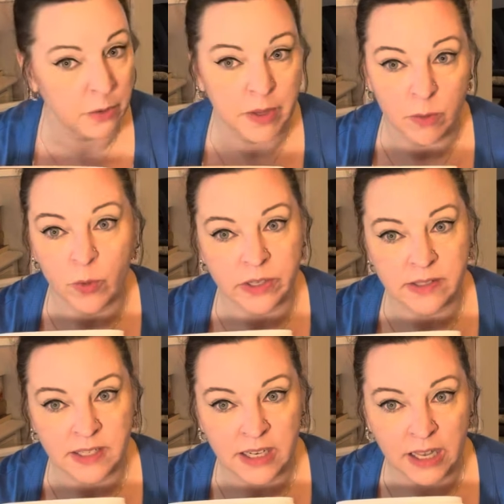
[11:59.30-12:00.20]
bit
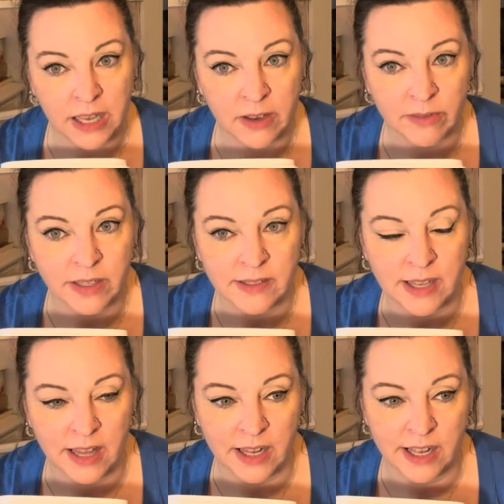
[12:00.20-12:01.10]
woodsy. I can't really
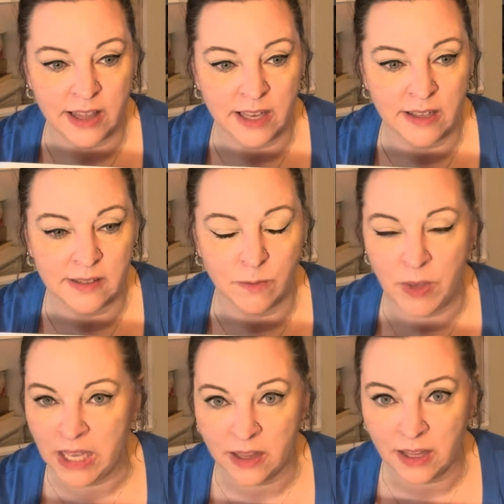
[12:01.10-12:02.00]
say that I think it's
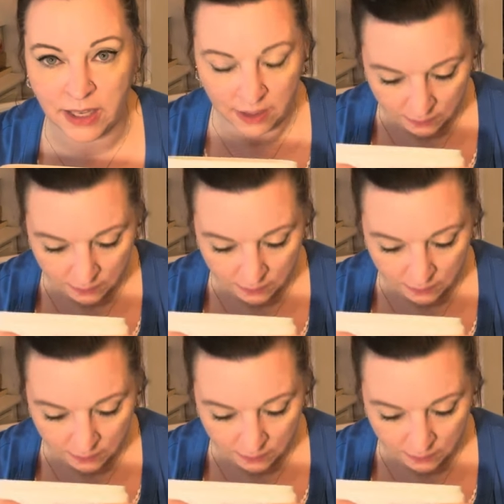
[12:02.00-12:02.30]
manly